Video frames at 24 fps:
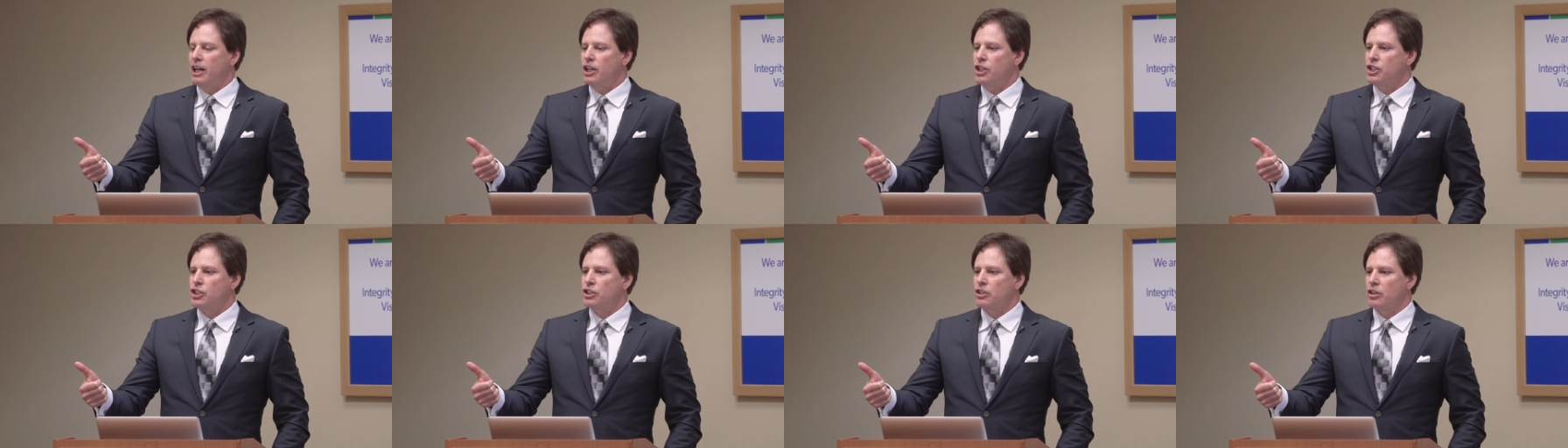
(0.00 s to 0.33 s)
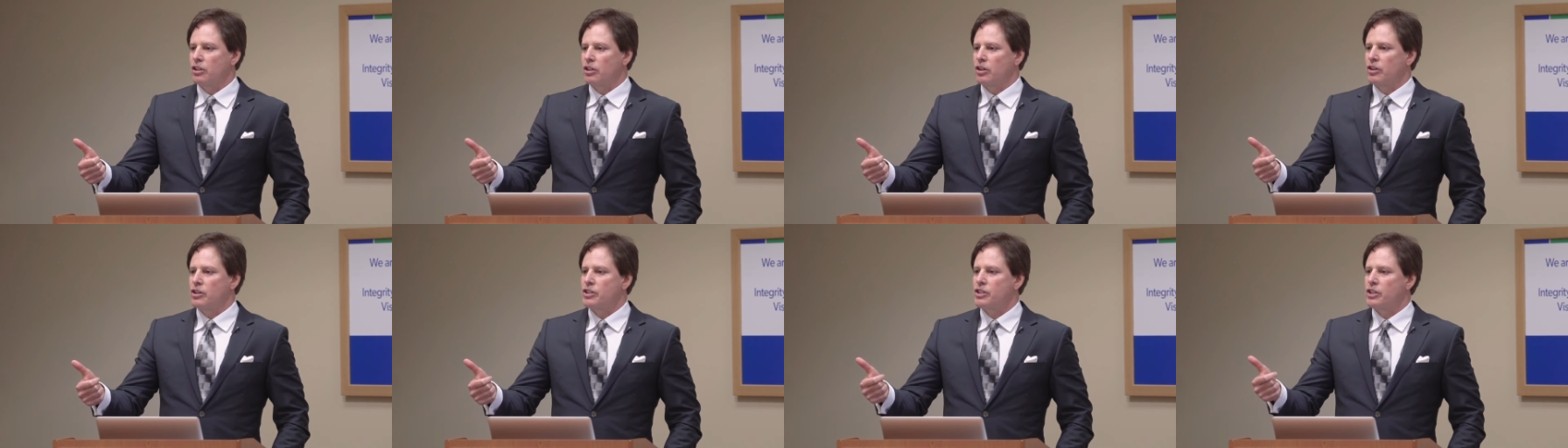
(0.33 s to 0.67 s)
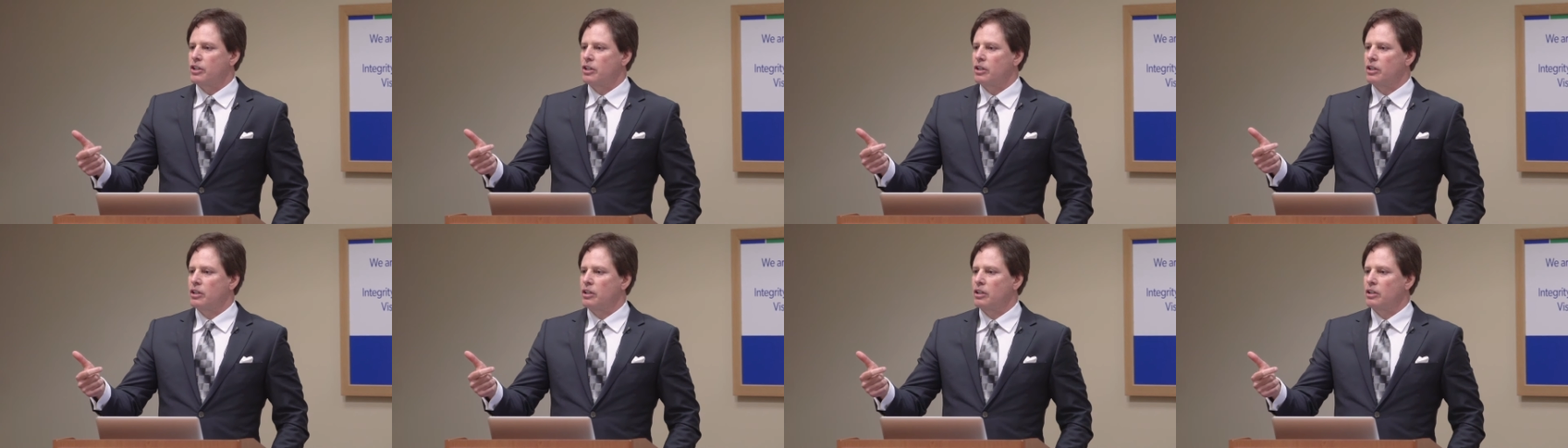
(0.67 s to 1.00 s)
added
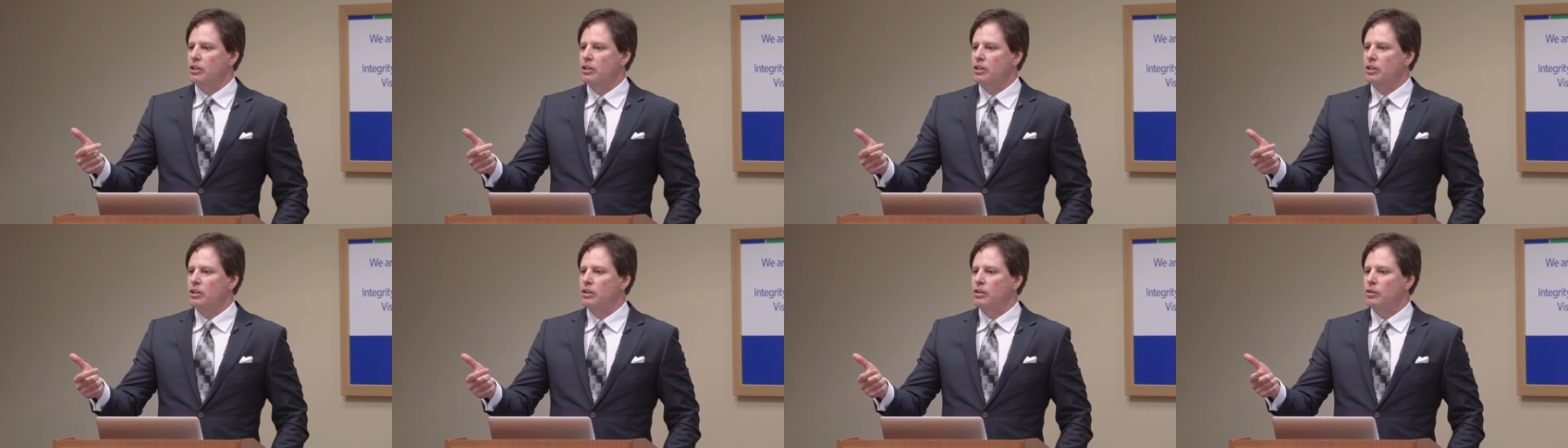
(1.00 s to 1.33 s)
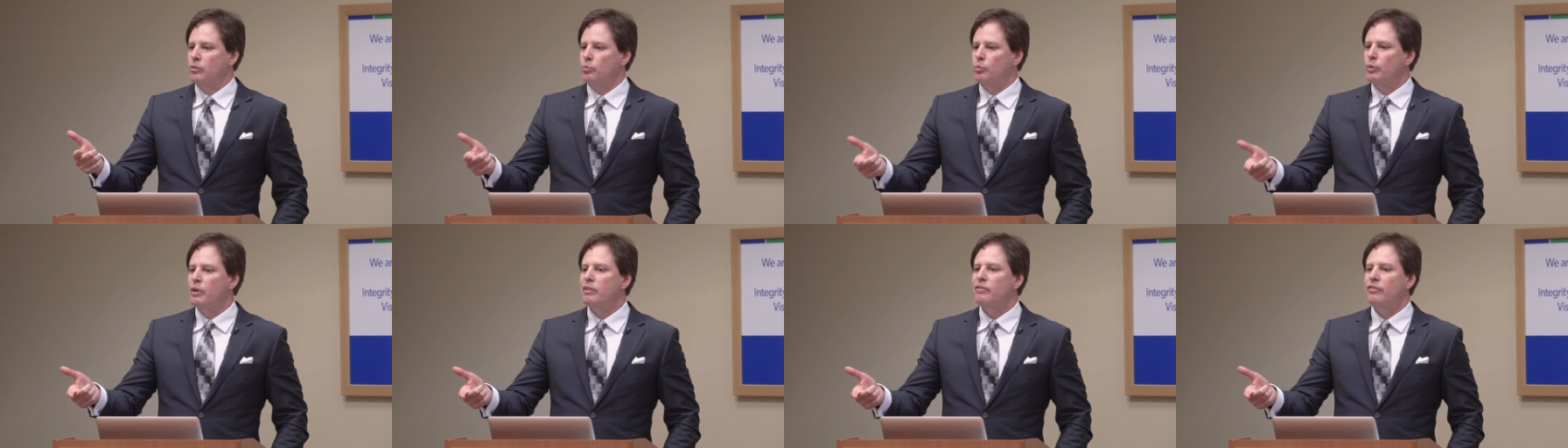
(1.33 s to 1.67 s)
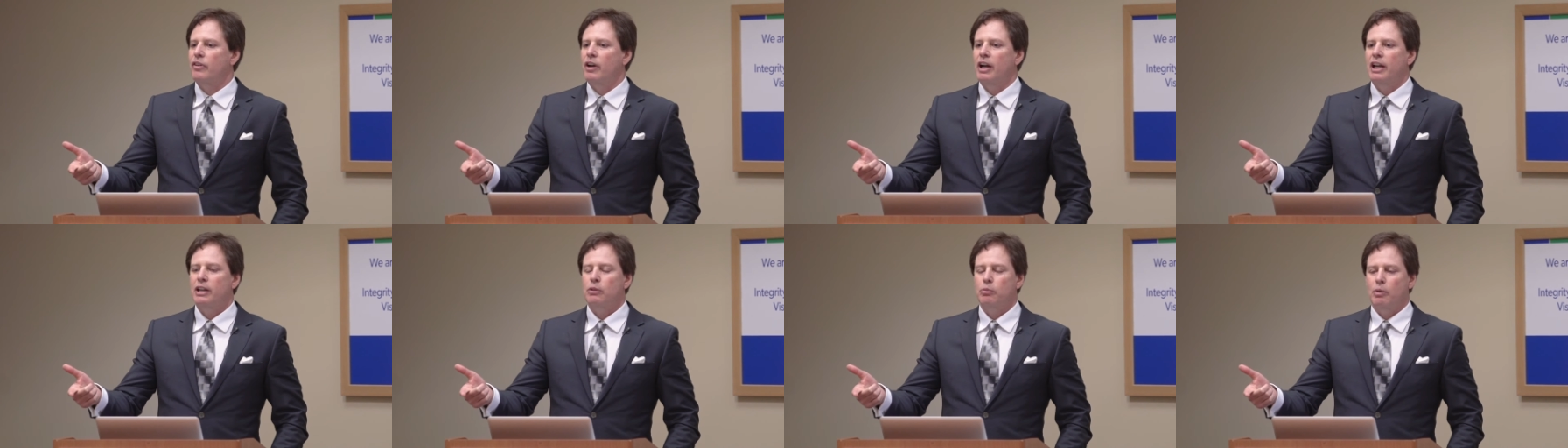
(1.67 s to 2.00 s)
sugars,
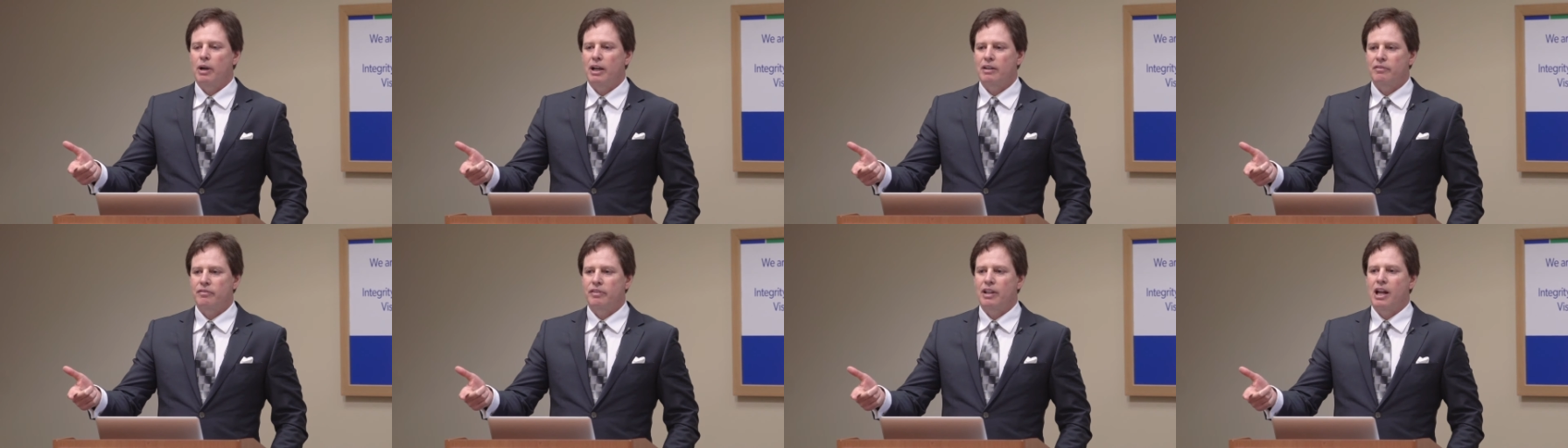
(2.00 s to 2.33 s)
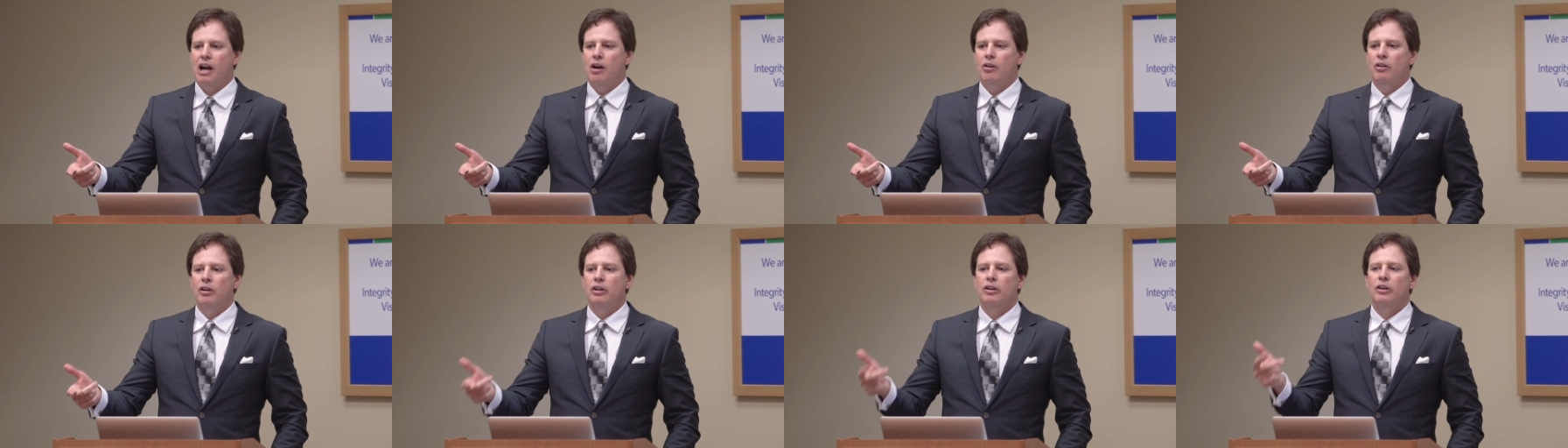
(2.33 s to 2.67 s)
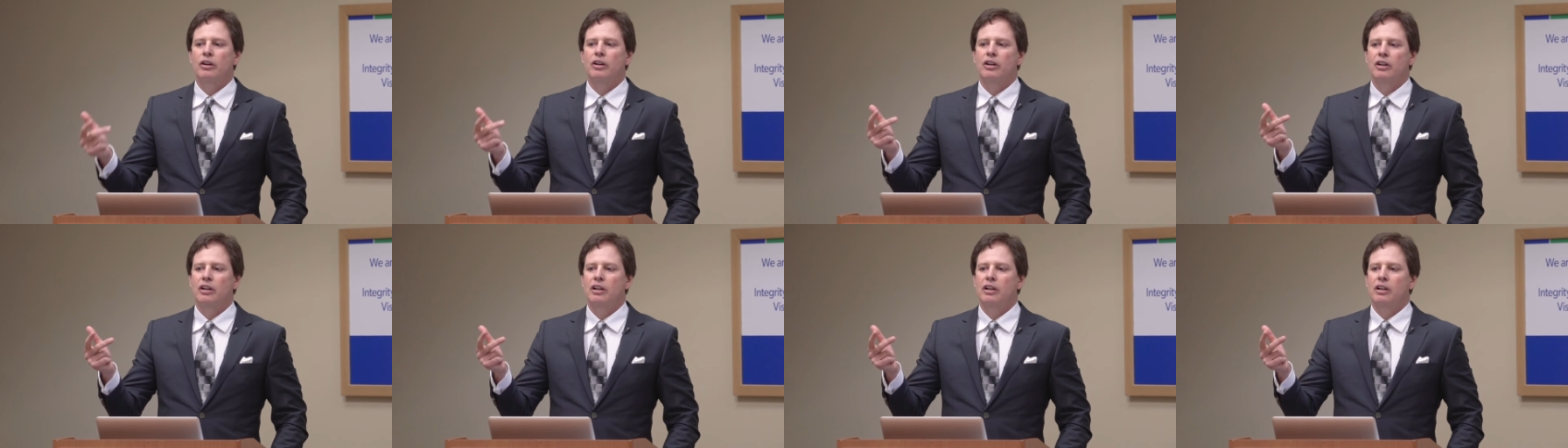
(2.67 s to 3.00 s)
refined white flour,